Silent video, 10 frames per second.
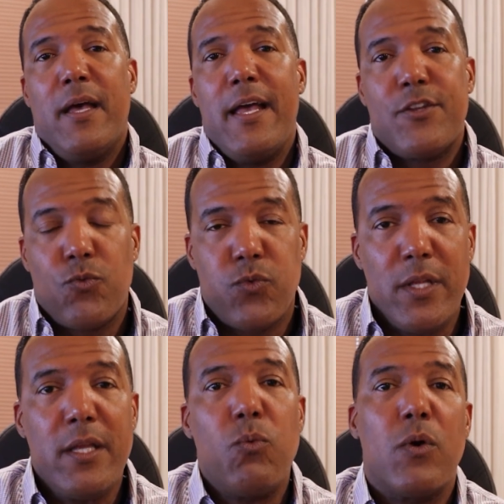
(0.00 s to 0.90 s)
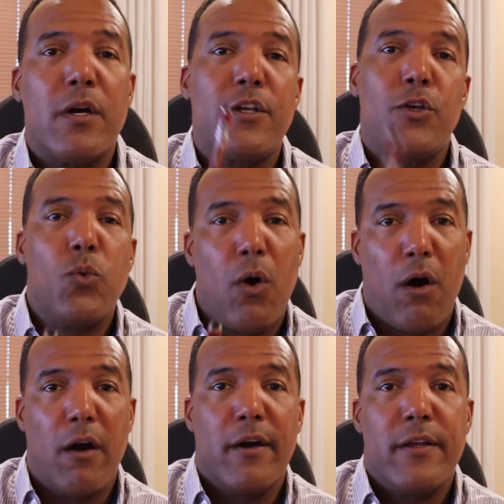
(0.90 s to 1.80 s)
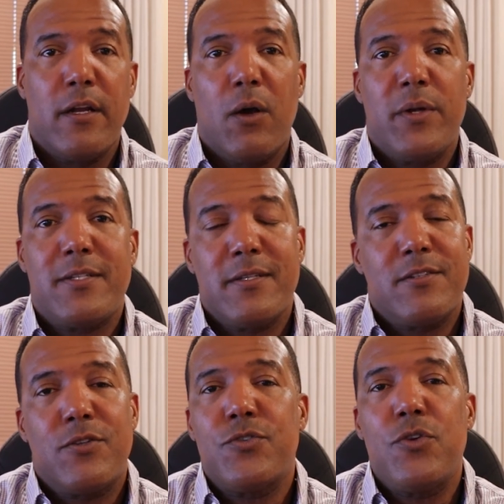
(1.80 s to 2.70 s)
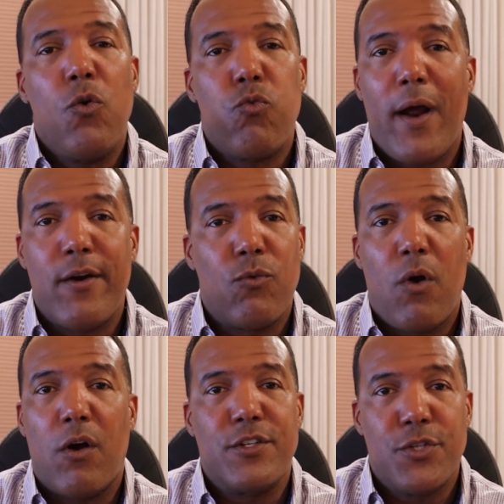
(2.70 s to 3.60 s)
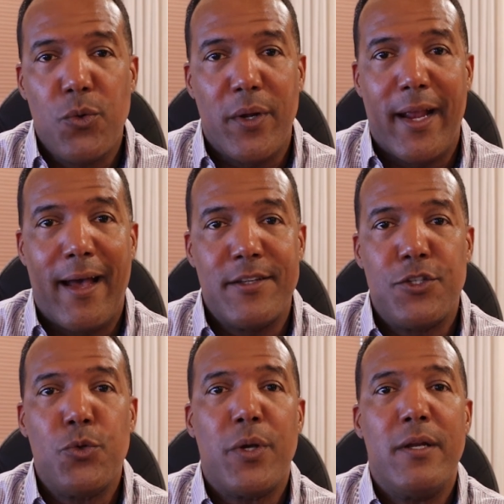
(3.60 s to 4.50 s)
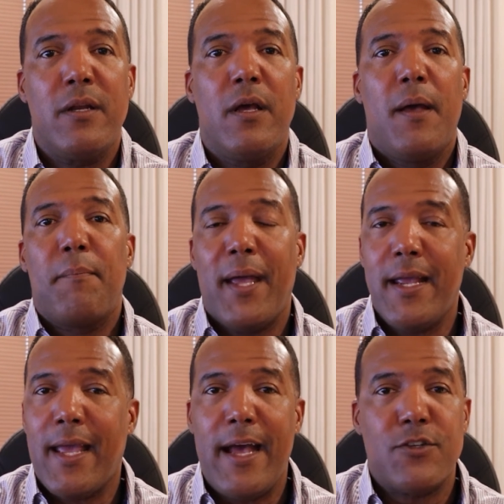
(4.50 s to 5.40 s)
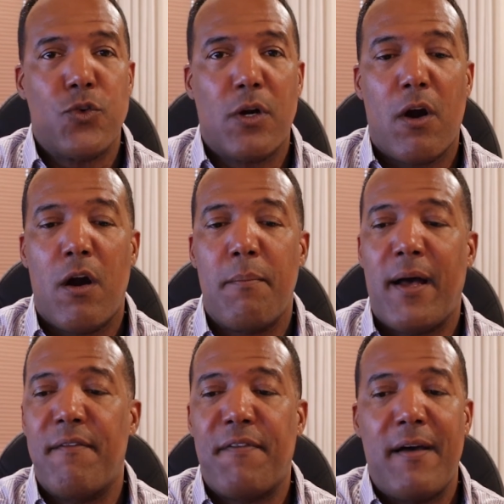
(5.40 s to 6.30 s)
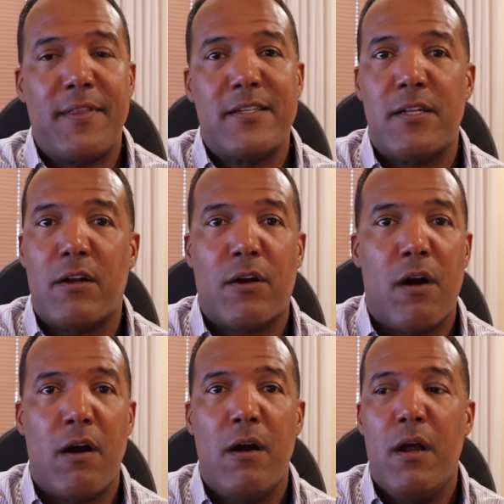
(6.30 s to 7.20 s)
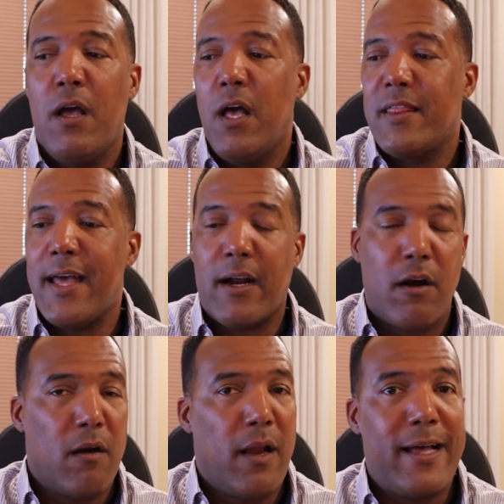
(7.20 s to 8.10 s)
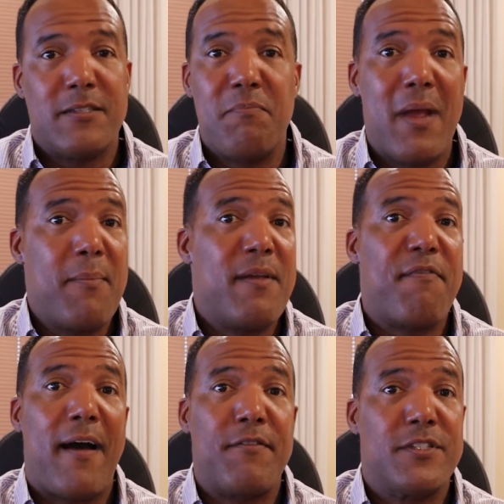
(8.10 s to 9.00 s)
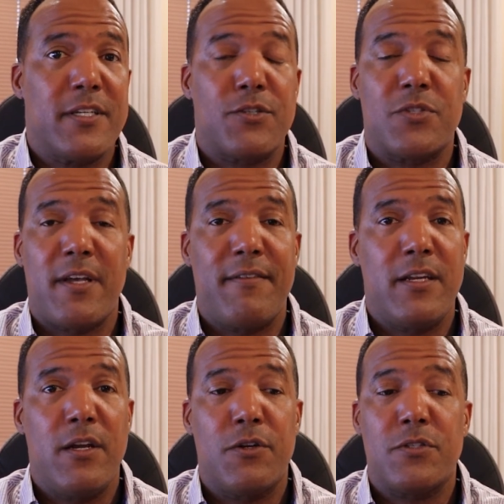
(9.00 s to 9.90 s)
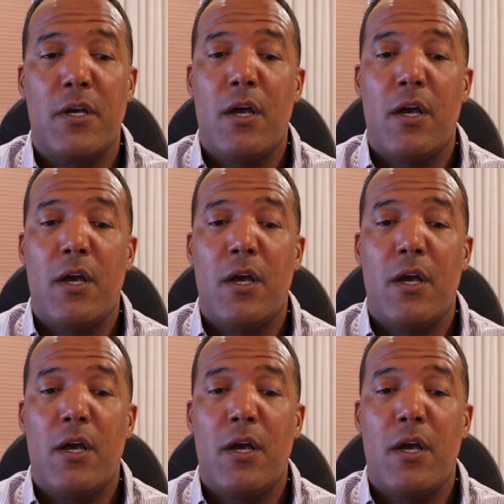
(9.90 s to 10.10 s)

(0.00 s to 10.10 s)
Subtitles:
It's really where you are. There's no right or wrong to it, guys. You can pay cash for a car, buy a $5,000 car. That car lasts maybe 5 or 6 or 7 years.